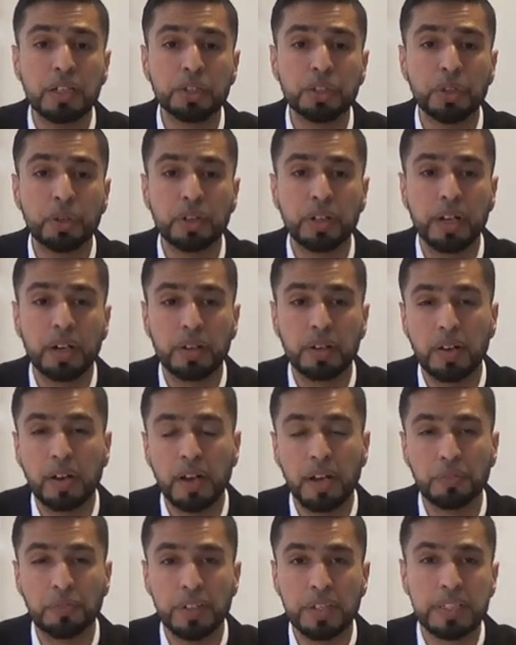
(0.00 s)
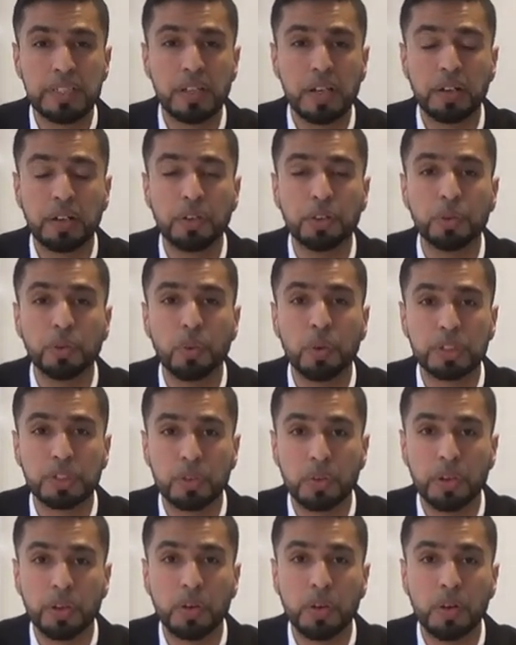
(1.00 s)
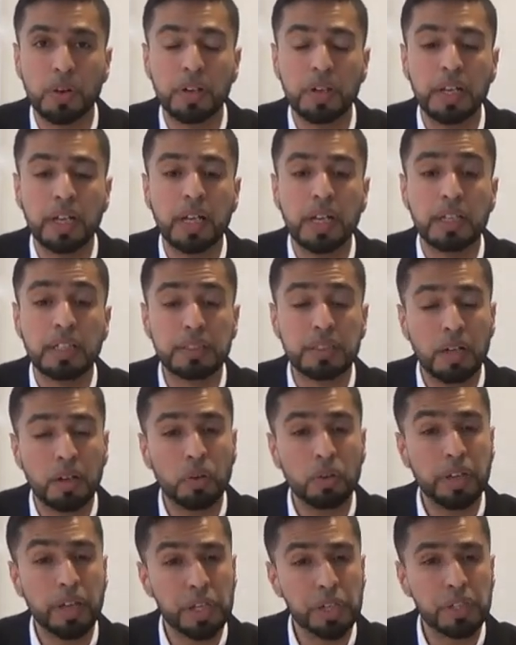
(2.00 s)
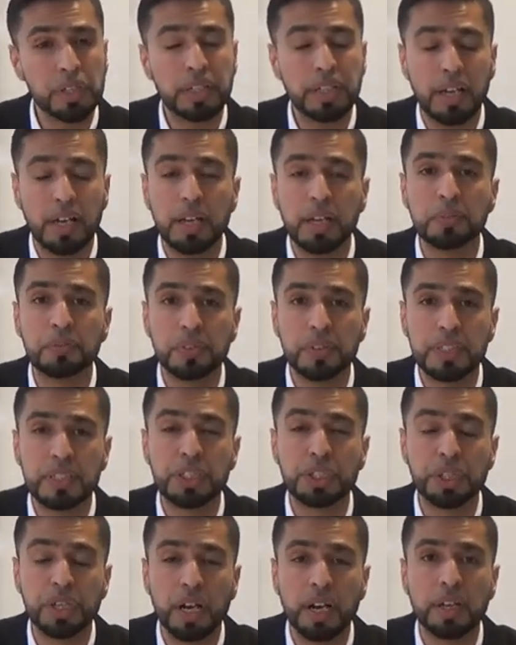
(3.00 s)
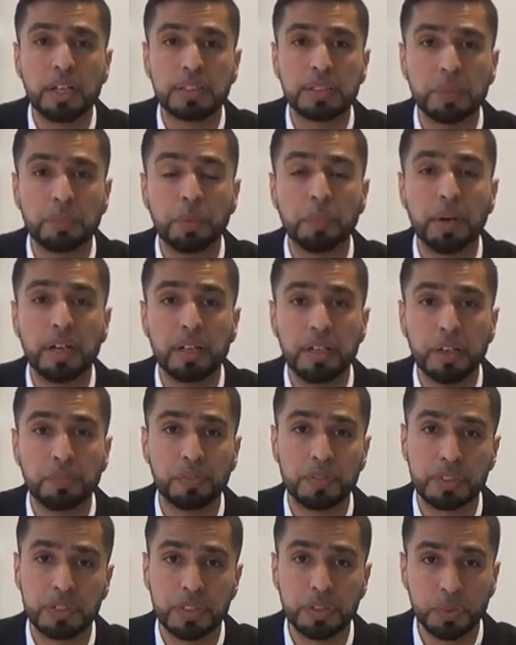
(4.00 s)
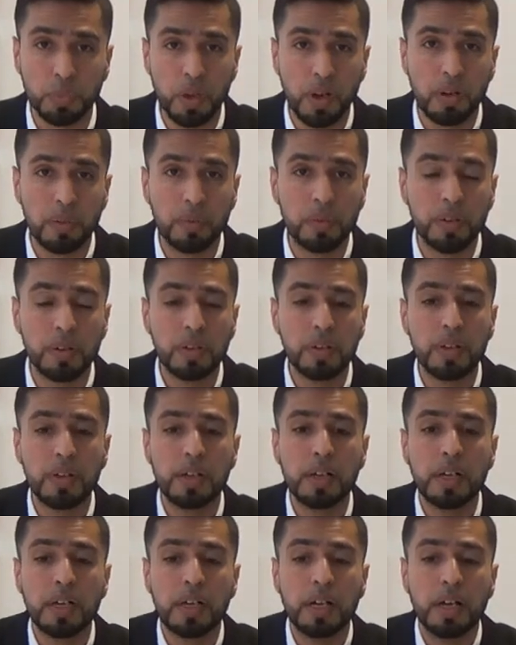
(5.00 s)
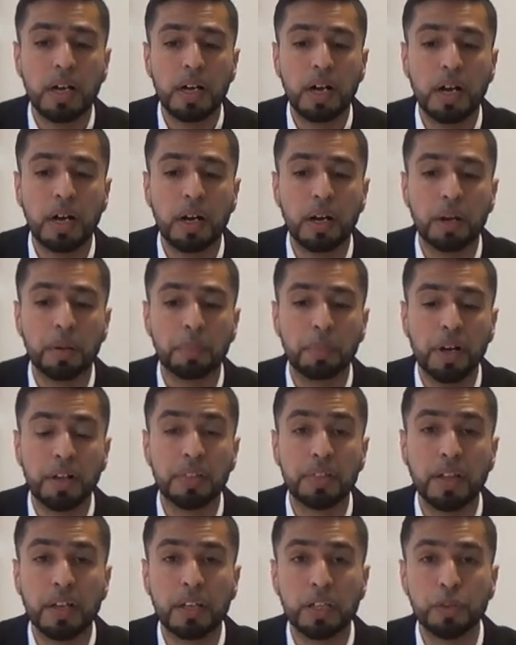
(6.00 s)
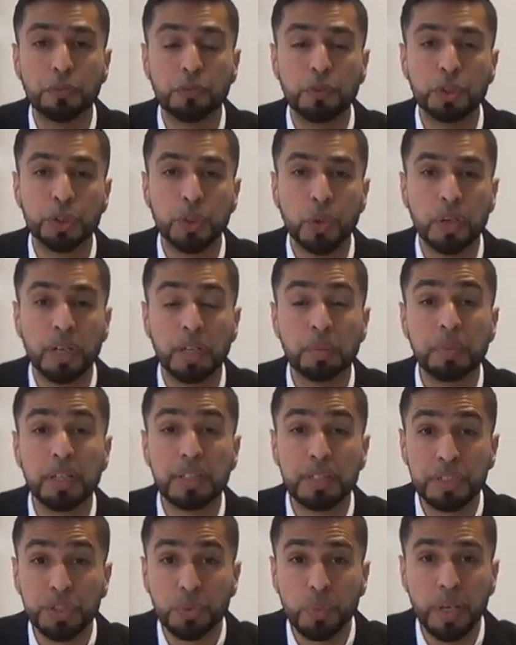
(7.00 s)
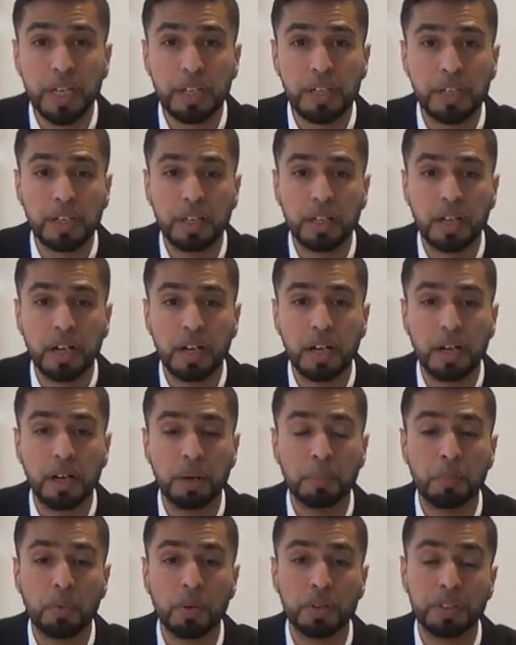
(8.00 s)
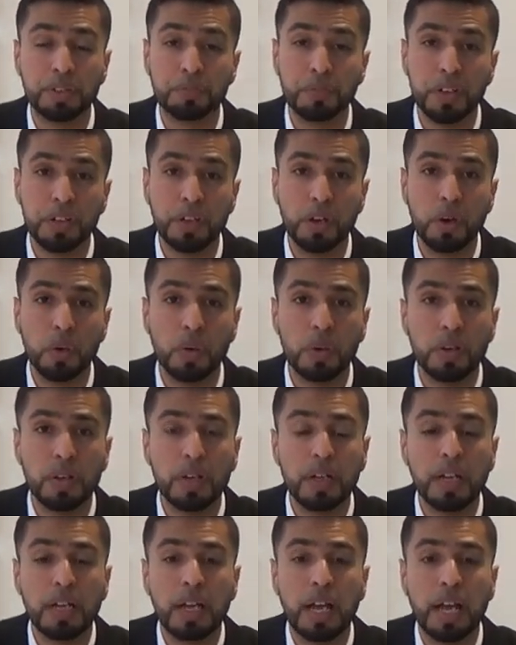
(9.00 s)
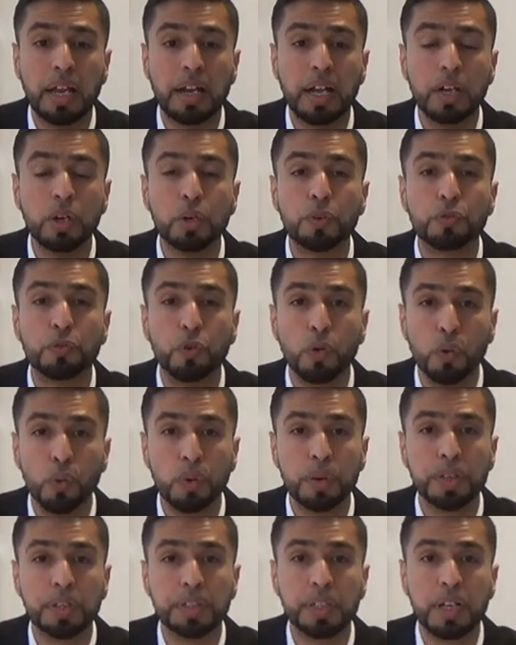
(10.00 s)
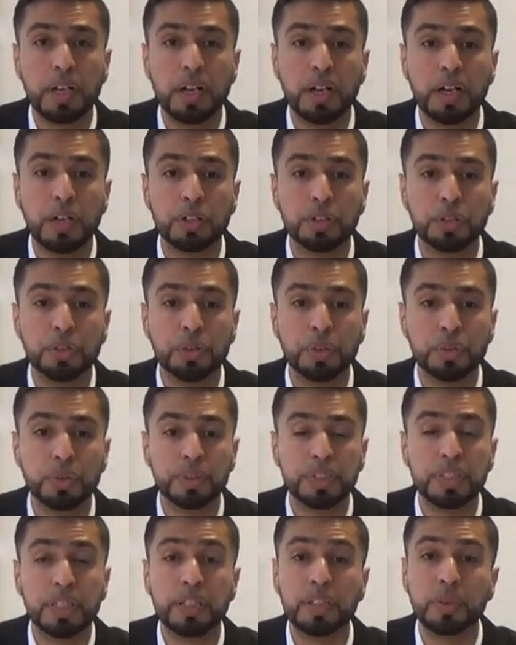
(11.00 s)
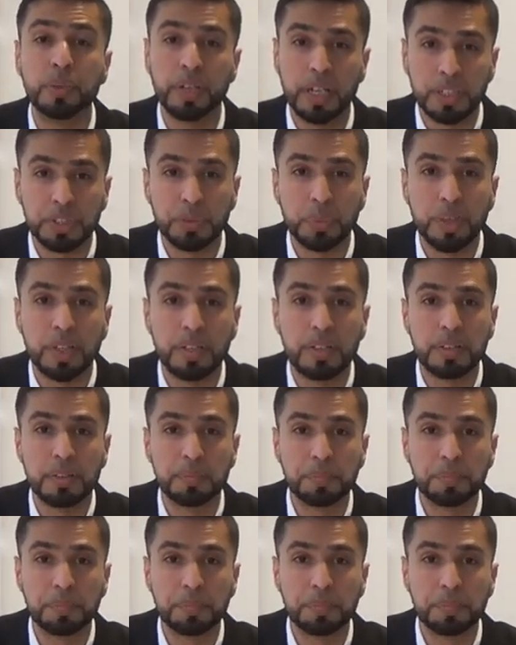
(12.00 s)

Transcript: so you'll get a live insight into what's going on. So occasionally I even share some of my levels as well. I thank you for joining me this week on the video, and I look forward to seeing you next week.